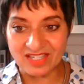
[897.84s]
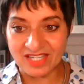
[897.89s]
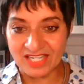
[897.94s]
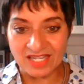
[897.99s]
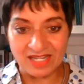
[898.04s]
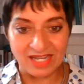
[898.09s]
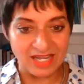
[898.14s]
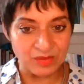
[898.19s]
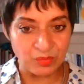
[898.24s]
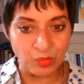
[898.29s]
and
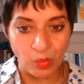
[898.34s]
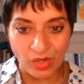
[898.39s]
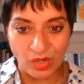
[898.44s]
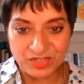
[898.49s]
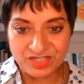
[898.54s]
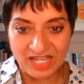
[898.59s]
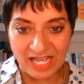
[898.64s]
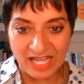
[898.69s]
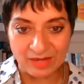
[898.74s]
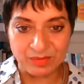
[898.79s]
I
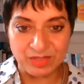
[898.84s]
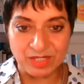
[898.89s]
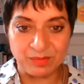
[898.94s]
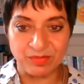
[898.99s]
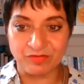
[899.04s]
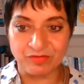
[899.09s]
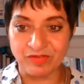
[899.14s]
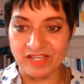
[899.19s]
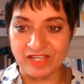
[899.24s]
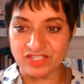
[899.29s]
wonder how many
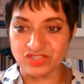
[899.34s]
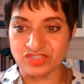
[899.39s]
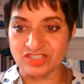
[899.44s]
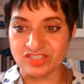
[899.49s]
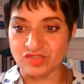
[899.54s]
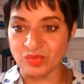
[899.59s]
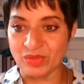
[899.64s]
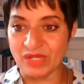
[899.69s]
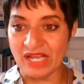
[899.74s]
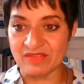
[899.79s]

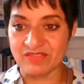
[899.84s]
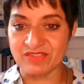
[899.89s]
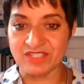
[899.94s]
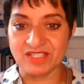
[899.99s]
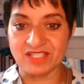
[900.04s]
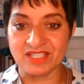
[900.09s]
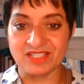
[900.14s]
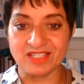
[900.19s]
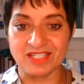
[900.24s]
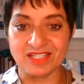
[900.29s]
perfectionists we have
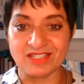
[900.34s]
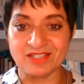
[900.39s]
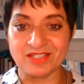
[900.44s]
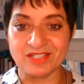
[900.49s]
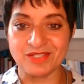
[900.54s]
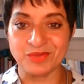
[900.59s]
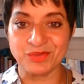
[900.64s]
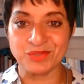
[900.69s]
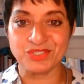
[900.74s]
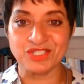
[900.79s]
in
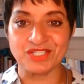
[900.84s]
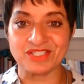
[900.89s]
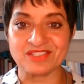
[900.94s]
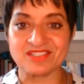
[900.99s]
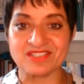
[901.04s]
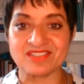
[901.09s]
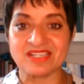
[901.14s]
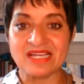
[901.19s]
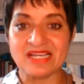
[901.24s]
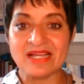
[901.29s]
the
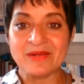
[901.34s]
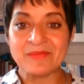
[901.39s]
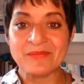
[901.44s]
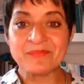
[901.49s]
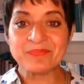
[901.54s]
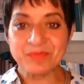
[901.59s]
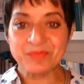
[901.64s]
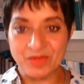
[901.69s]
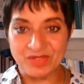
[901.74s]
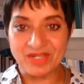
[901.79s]
audience.
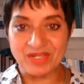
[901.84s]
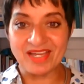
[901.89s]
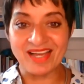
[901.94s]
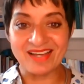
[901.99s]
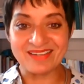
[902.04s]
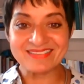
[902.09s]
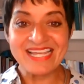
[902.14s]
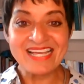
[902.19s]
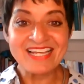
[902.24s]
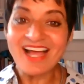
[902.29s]
Okay,
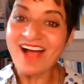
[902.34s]
are